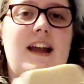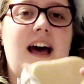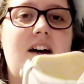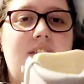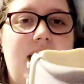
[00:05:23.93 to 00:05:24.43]

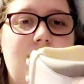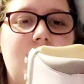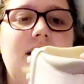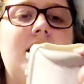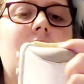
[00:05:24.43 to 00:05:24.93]
have a
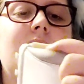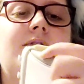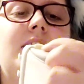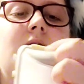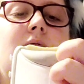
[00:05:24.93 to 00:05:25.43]
really
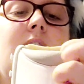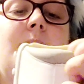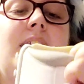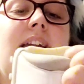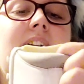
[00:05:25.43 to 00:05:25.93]
comfy
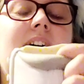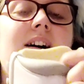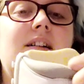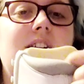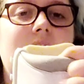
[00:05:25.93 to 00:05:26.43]
rim here
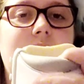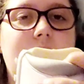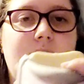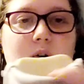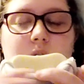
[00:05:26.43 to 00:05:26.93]

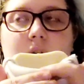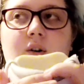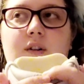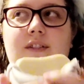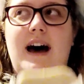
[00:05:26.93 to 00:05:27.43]

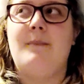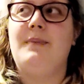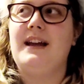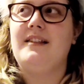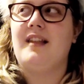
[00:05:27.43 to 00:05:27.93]
for that
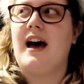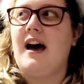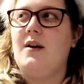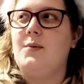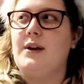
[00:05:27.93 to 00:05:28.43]
bit, that
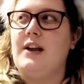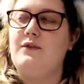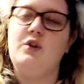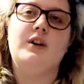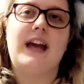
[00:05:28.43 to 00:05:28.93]
whenever
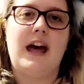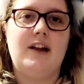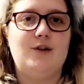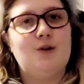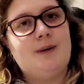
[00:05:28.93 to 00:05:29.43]
you get a
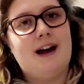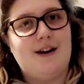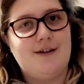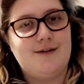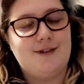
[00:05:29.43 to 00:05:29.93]
new pair
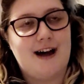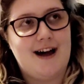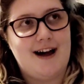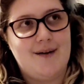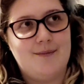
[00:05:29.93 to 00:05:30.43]
of
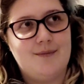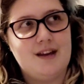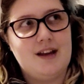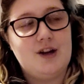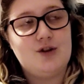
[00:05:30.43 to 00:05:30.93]

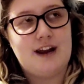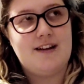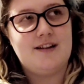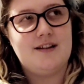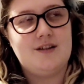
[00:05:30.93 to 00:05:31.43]

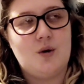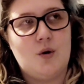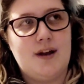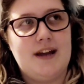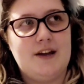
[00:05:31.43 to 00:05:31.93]
trainers
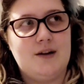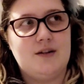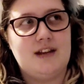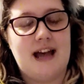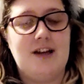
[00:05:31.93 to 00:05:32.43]
or
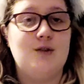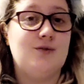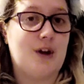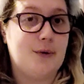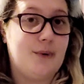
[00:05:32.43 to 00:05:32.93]
heels and you
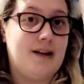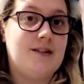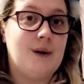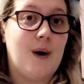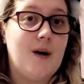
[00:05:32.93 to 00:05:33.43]
don't wear
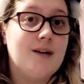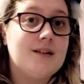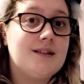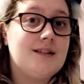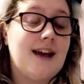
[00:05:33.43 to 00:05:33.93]

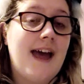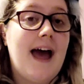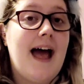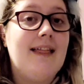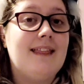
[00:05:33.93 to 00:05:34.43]
socks,
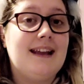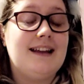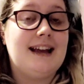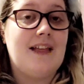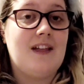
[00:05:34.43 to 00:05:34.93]
and then you
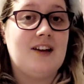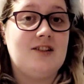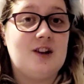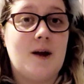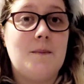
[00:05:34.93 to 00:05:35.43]
get that
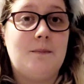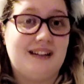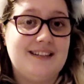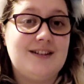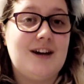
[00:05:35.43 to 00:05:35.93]
giant
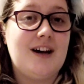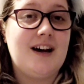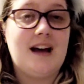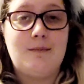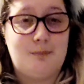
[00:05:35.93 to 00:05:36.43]
blister
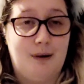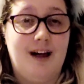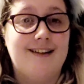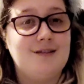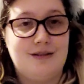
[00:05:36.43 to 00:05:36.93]
and
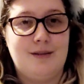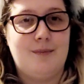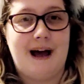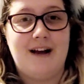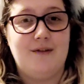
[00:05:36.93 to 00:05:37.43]
blood on the
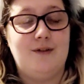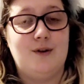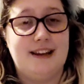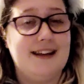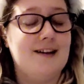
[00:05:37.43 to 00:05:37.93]
back of your
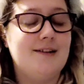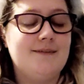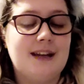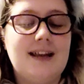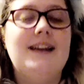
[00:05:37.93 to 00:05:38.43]
heel,
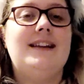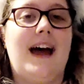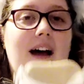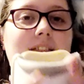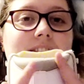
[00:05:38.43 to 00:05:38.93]

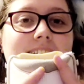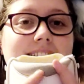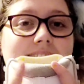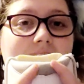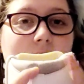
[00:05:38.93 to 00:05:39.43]
yeah,
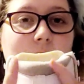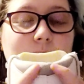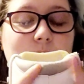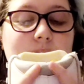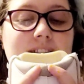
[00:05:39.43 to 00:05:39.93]
this
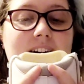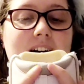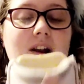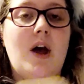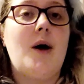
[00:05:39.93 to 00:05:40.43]
helps with
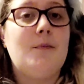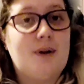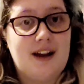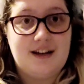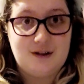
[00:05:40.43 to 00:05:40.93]
that.
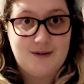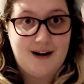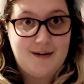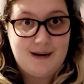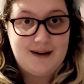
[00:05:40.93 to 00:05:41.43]
But I do
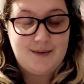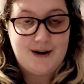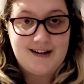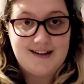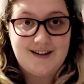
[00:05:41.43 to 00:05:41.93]
recommend
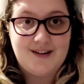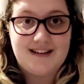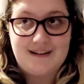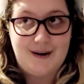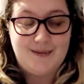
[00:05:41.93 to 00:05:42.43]
wearing
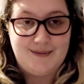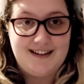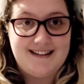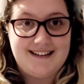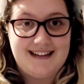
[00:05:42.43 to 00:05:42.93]
socks,
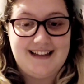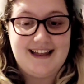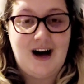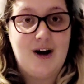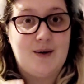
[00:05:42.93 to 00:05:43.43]
obviously,
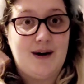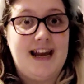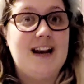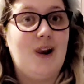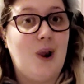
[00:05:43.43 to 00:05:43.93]
that are
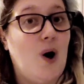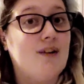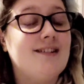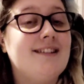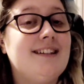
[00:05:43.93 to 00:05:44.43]
quite
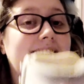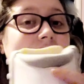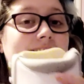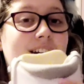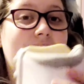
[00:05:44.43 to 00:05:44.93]
long,
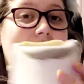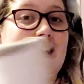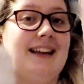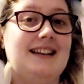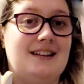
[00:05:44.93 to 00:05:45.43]
so they
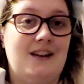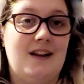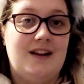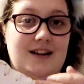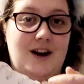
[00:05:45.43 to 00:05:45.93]
can
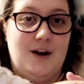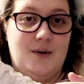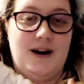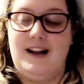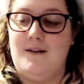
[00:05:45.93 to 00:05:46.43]
go
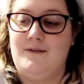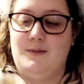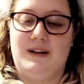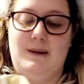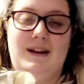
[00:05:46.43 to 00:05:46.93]
quite
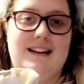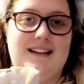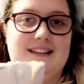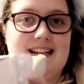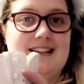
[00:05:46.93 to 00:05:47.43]
comfortably, because
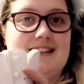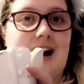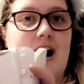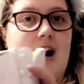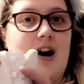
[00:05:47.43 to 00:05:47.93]
these
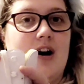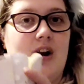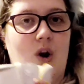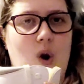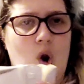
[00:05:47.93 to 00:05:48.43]
are
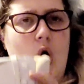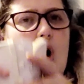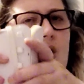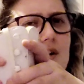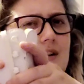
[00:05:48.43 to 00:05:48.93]

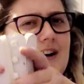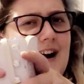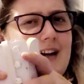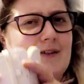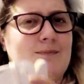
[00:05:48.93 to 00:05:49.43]
long
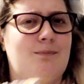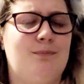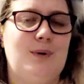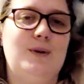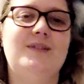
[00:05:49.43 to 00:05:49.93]
kind of
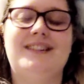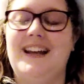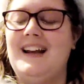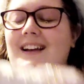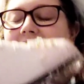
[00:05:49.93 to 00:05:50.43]
boots,
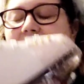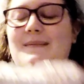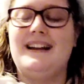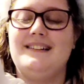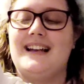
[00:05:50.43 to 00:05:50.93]
if that
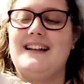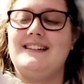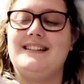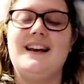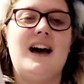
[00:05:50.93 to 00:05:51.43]
makes
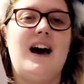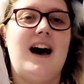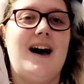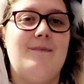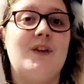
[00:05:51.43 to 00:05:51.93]
sense.
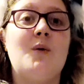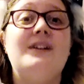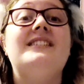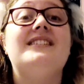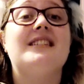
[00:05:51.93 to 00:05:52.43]

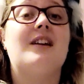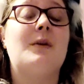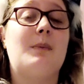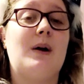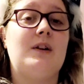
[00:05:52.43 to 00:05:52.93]
Which is another
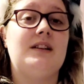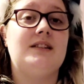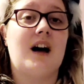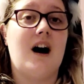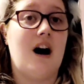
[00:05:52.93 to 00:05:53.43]
bonus.
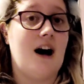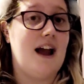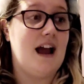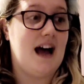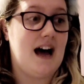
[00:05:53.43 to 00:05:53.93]
I
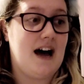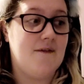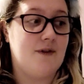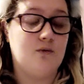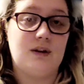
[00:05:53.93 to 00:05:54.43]

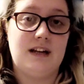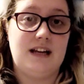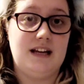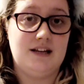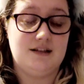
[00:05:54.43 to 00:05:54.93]
have
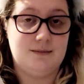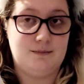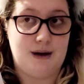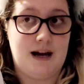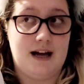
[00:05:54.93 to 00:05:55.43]
really
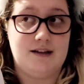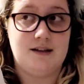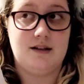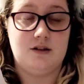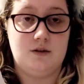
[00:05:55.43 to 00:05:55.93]
bad
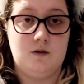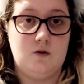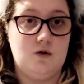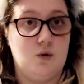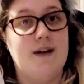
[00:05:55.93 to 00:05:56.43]

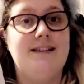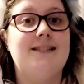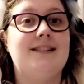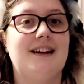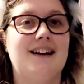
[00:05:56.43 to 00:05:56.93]
joints.